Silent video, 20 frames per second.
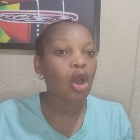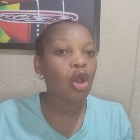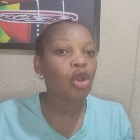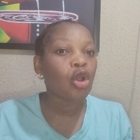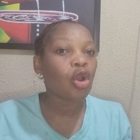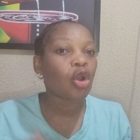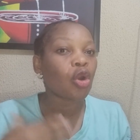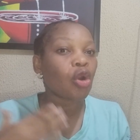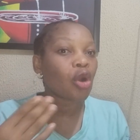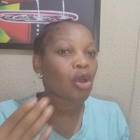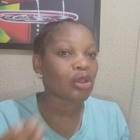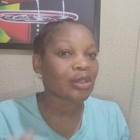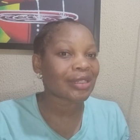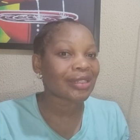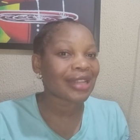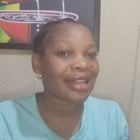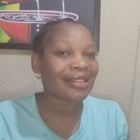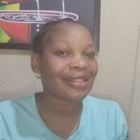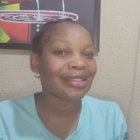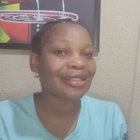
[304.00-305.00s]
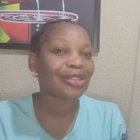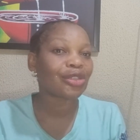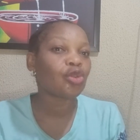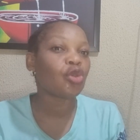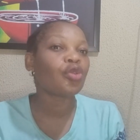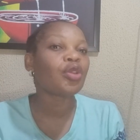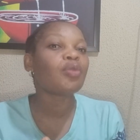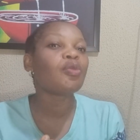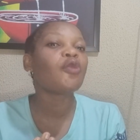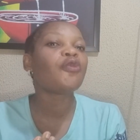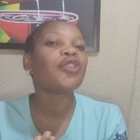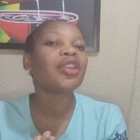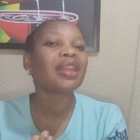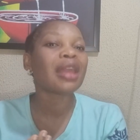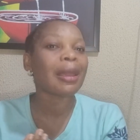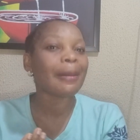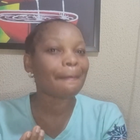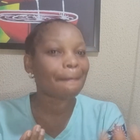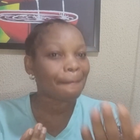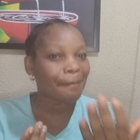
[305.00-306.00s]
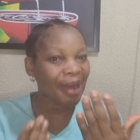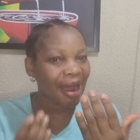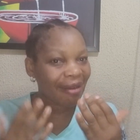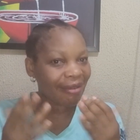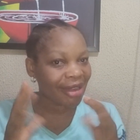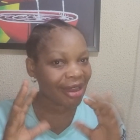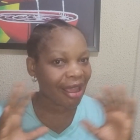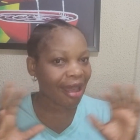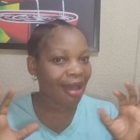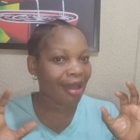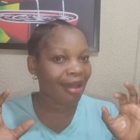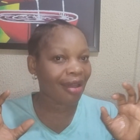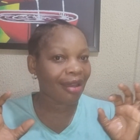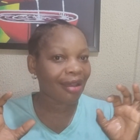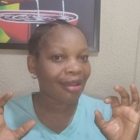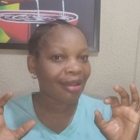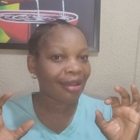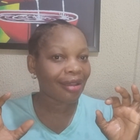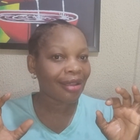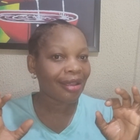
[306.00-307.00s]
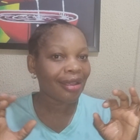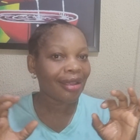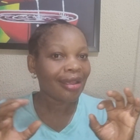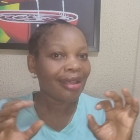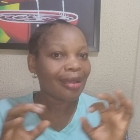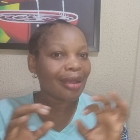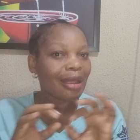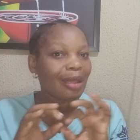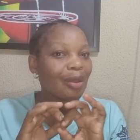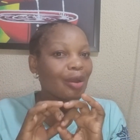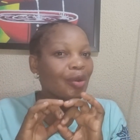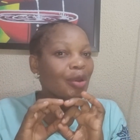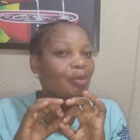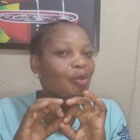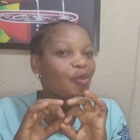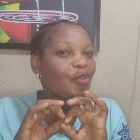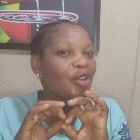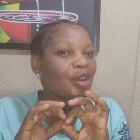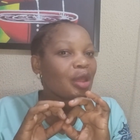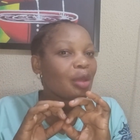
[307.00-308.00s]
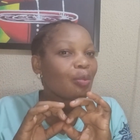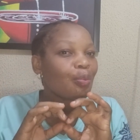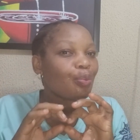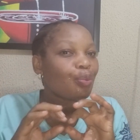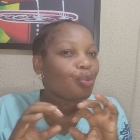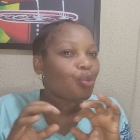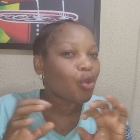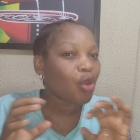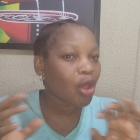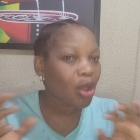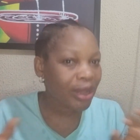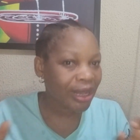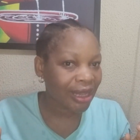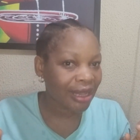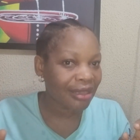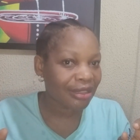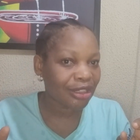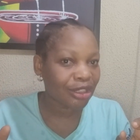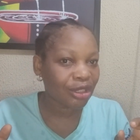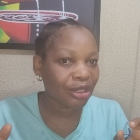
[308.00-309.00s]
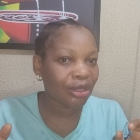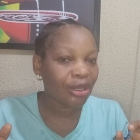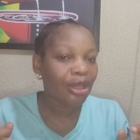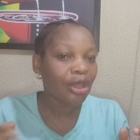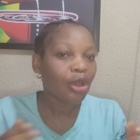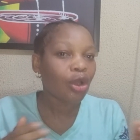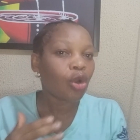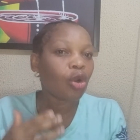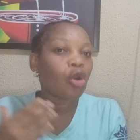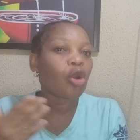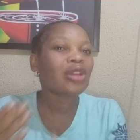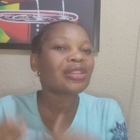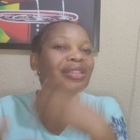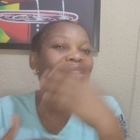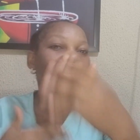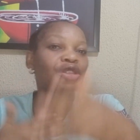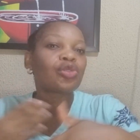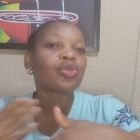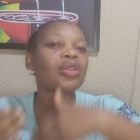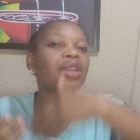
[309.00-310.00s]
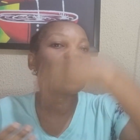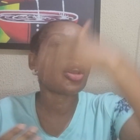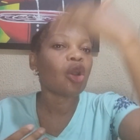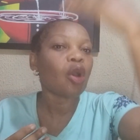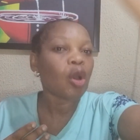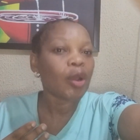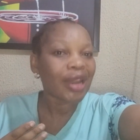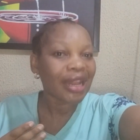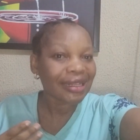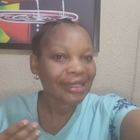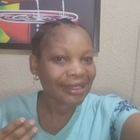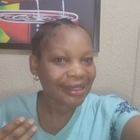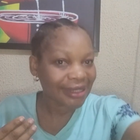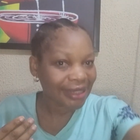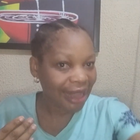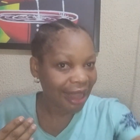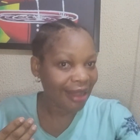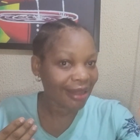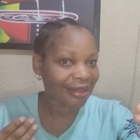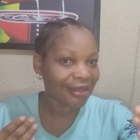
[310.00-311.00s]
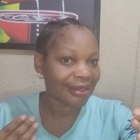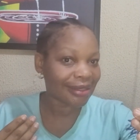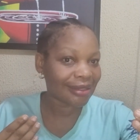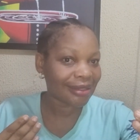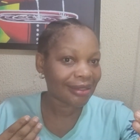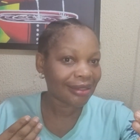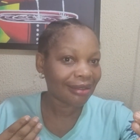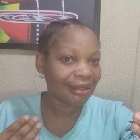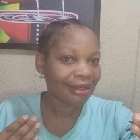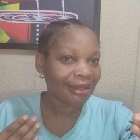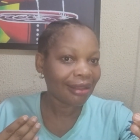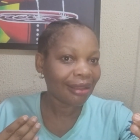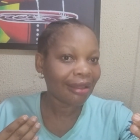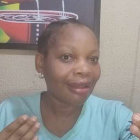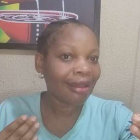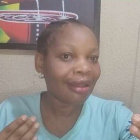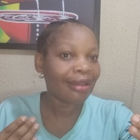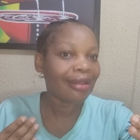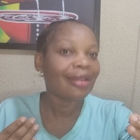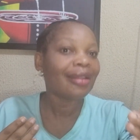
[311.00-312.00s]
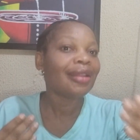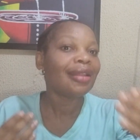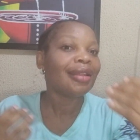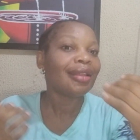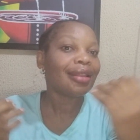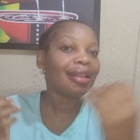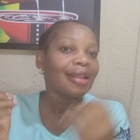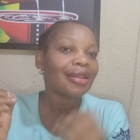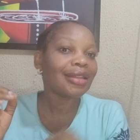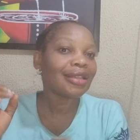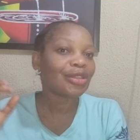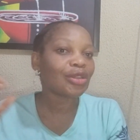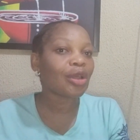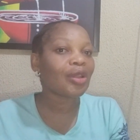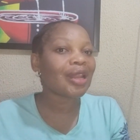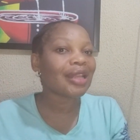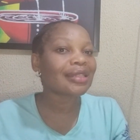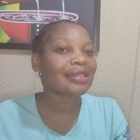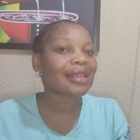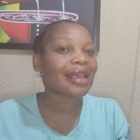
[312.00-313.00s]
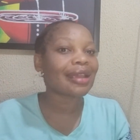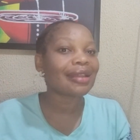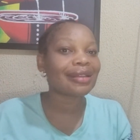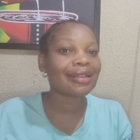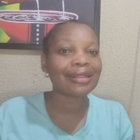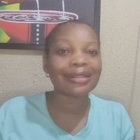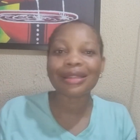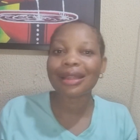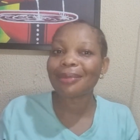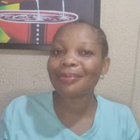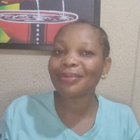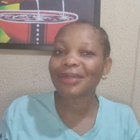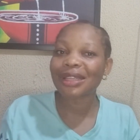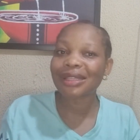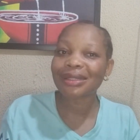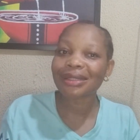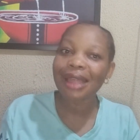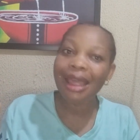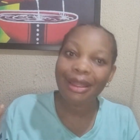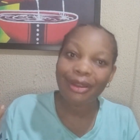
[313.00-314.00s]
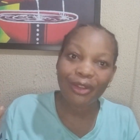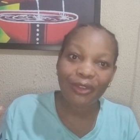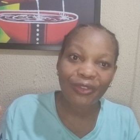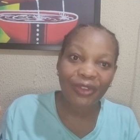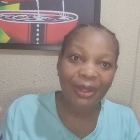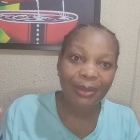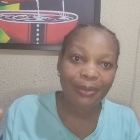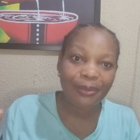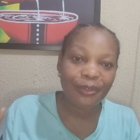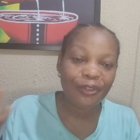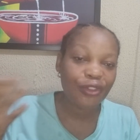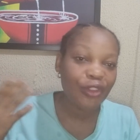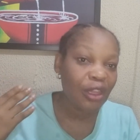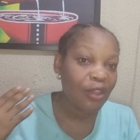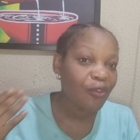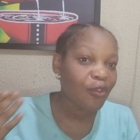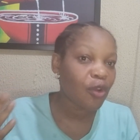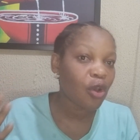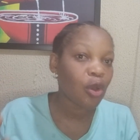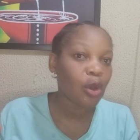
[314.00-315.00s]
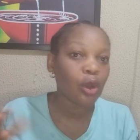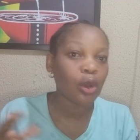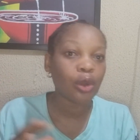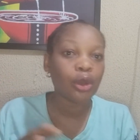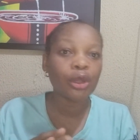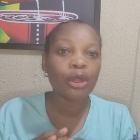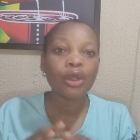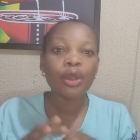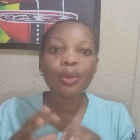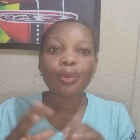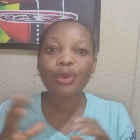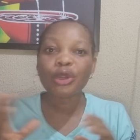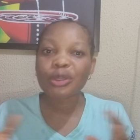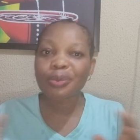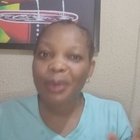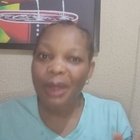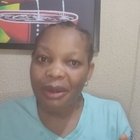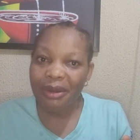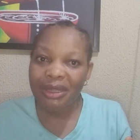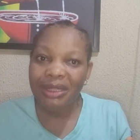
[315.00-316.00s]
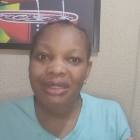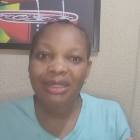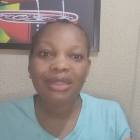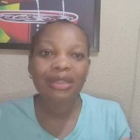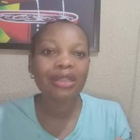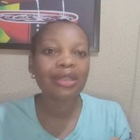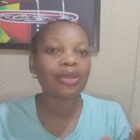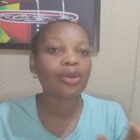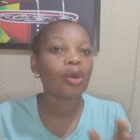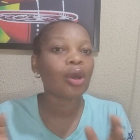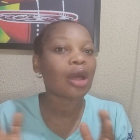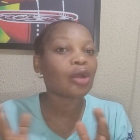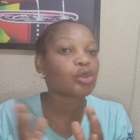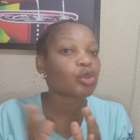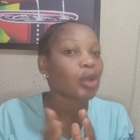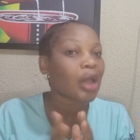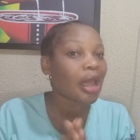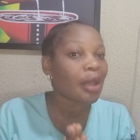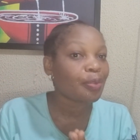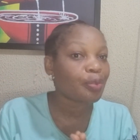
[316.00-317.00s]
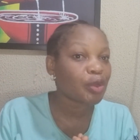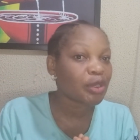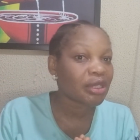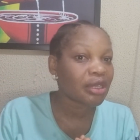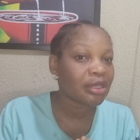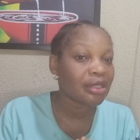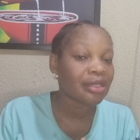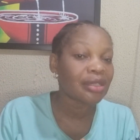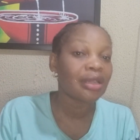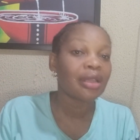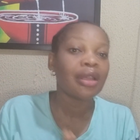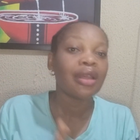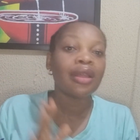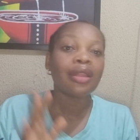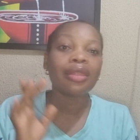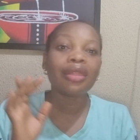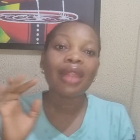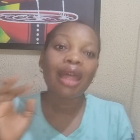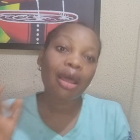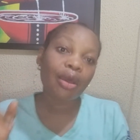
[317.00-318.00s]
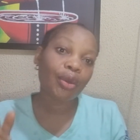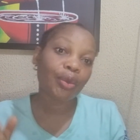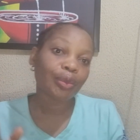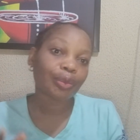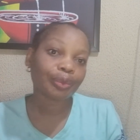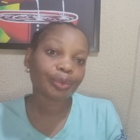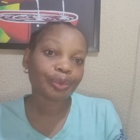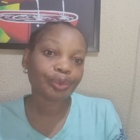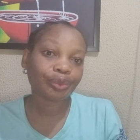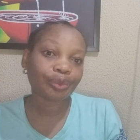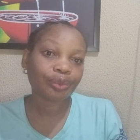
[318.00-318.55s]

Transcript: uncross, that is you removing a barrier, removing a blockage, crossing to the other side. Now this other side is the side of favor, prosperity, or how do I put it? Now,